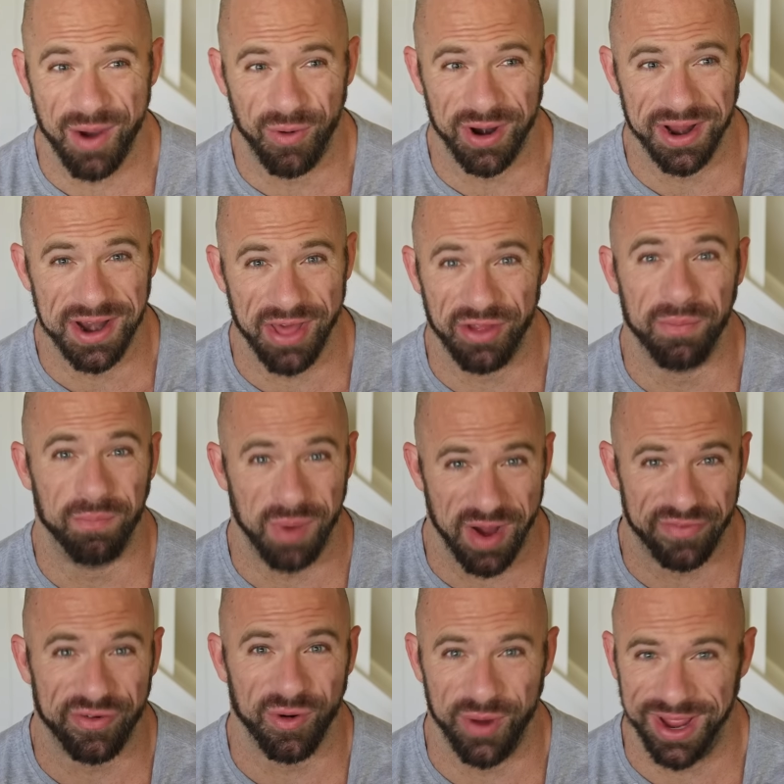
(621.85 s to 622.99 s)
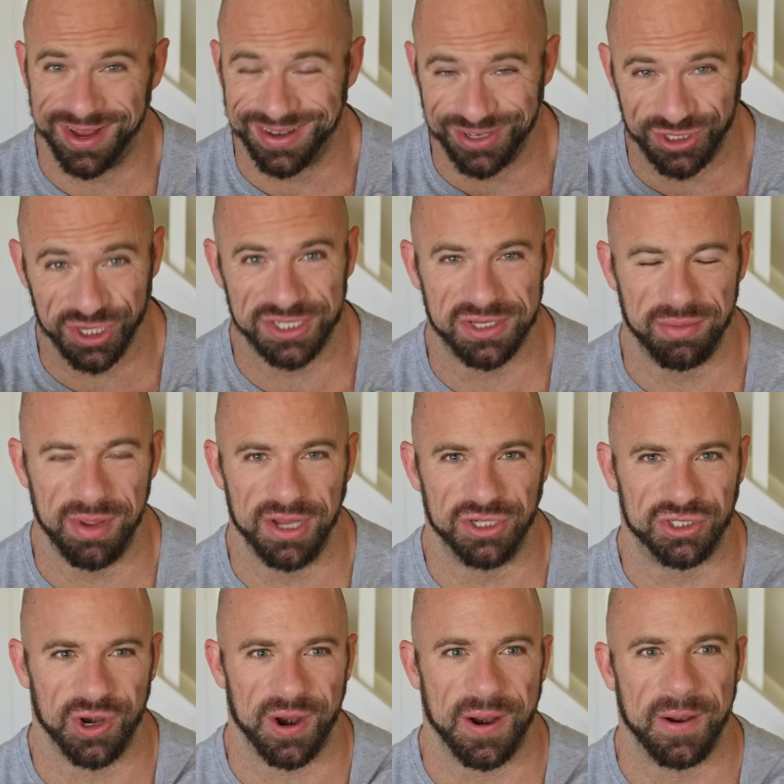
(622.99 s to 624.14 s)
I want another buffer week just to be
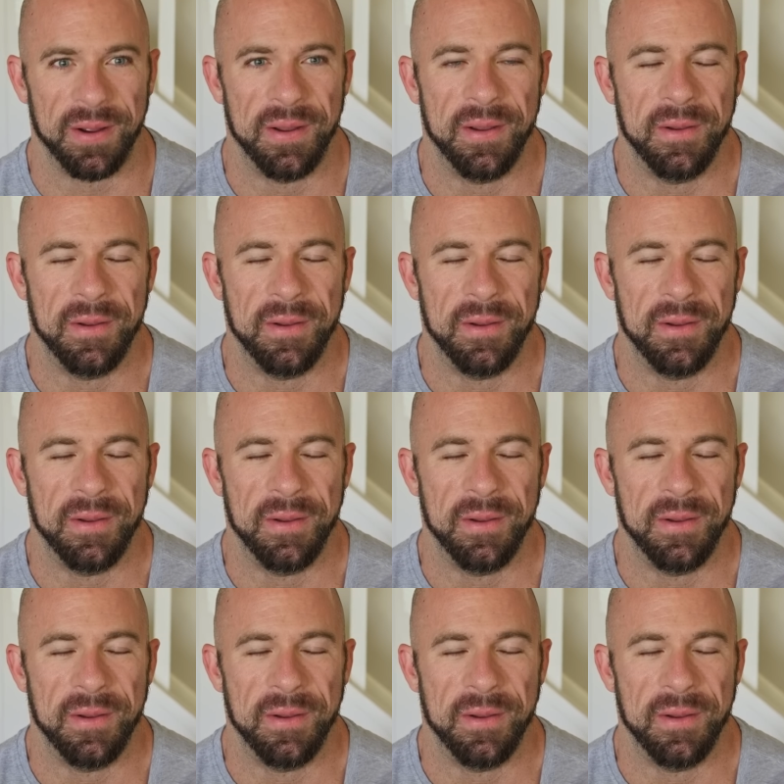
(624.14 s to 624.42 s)
sure.